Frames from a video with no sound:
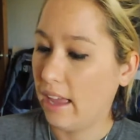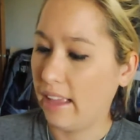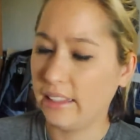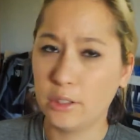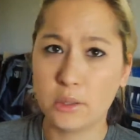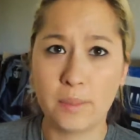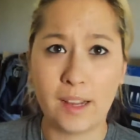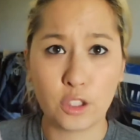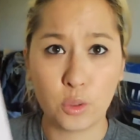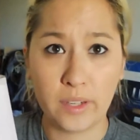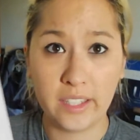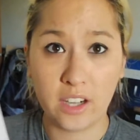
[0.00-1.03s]
I think this was
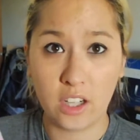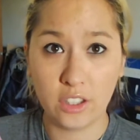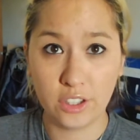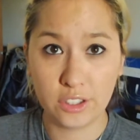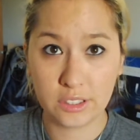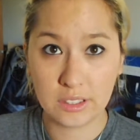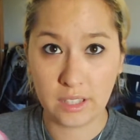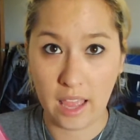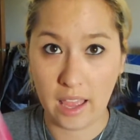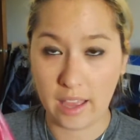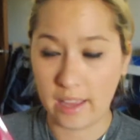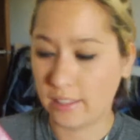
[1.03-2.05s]
about $20,
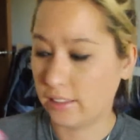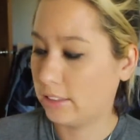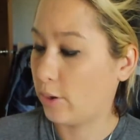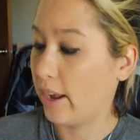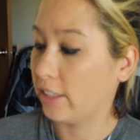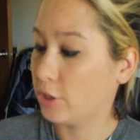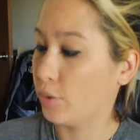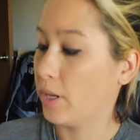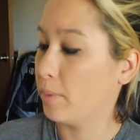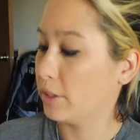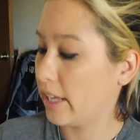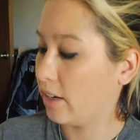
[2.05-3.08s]
and so I had the
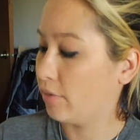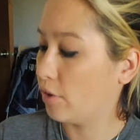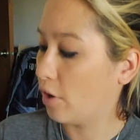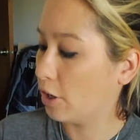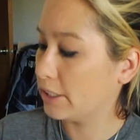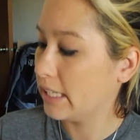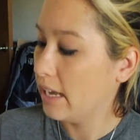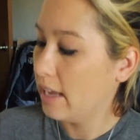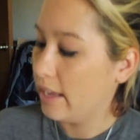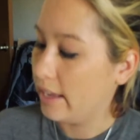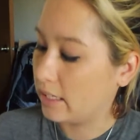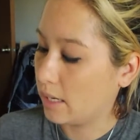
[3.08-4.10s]
20% off, of course.
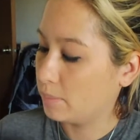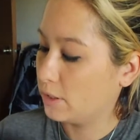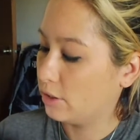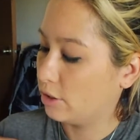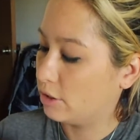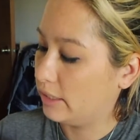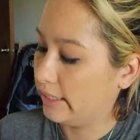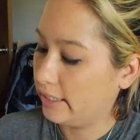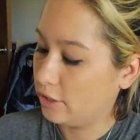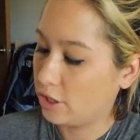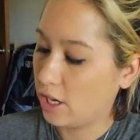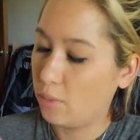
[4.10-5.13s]
It comes with their
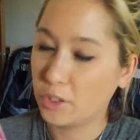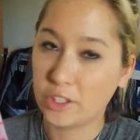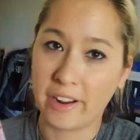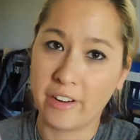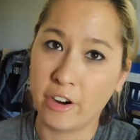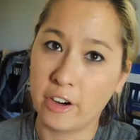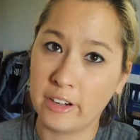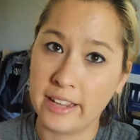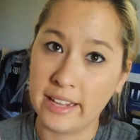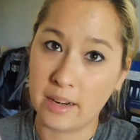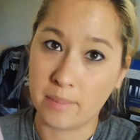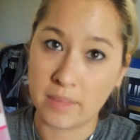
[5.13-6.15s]
cleaning gel, which I heard
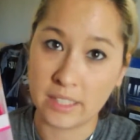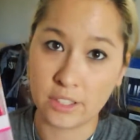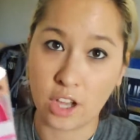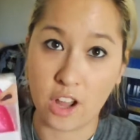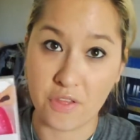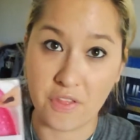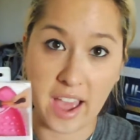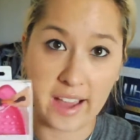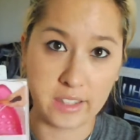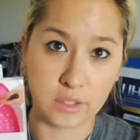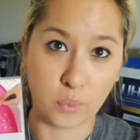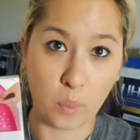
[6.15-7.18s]
hit and miss on
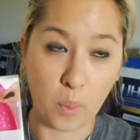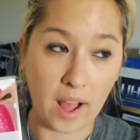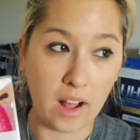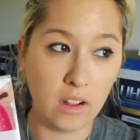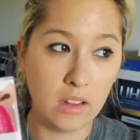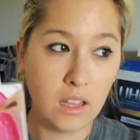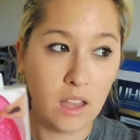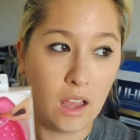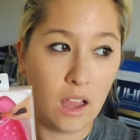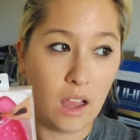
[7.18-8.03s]
that as well.